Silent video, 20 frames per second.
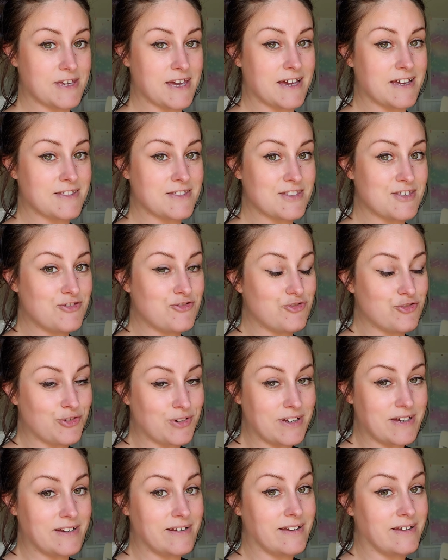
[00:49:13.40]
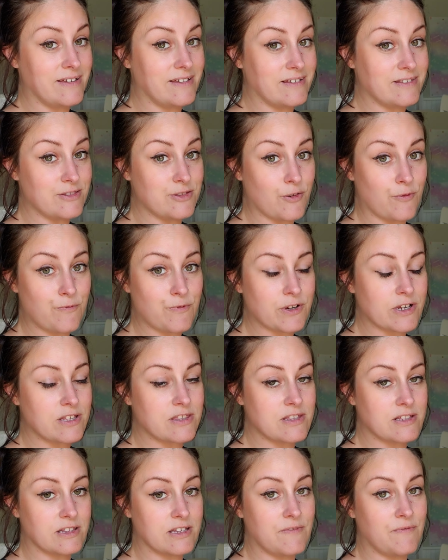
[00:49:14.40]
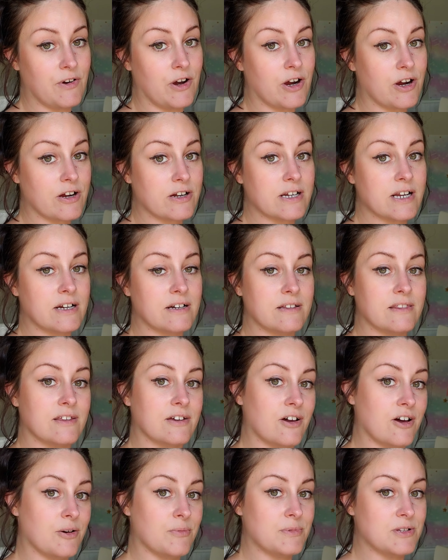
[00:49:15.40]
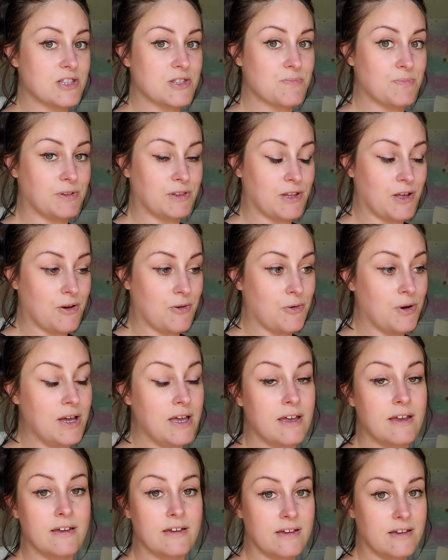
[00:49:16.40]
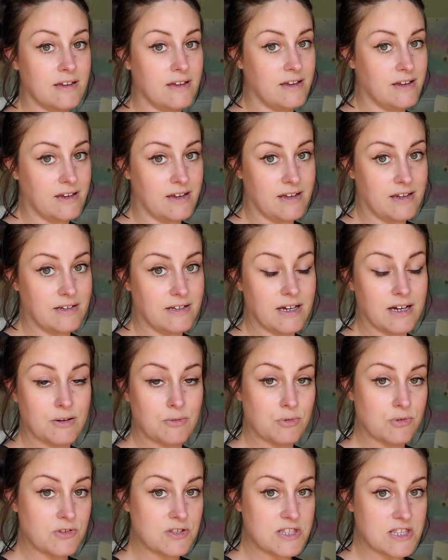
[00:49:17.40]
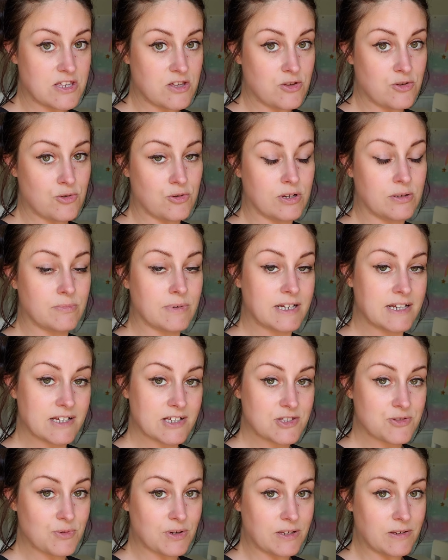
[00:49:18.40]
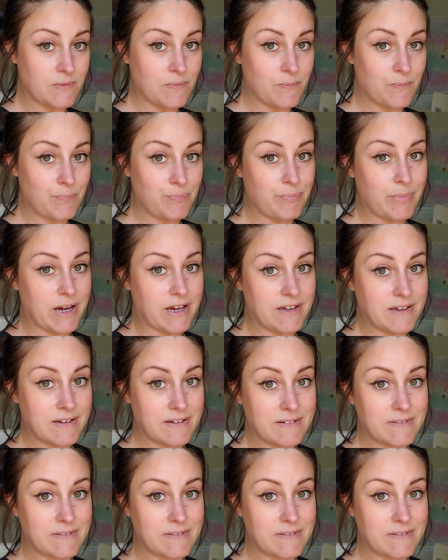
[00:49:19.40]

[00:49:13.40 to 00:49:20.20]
guys enjoyed and don't forget to leave a heart down in the comments below. And I will see you in my next one. Bye.